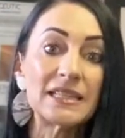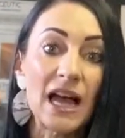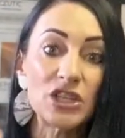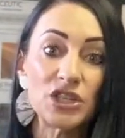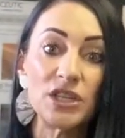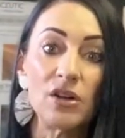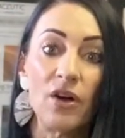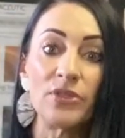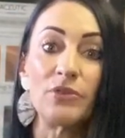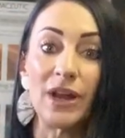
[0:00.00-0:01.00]
touching
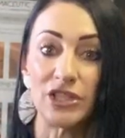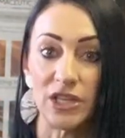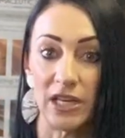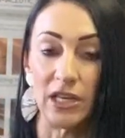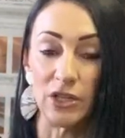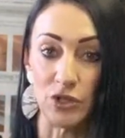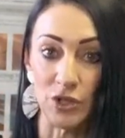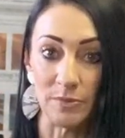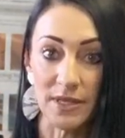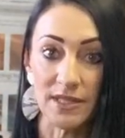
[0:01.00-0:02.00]
on the reticular
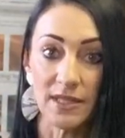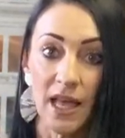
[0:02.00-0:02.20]
dermis.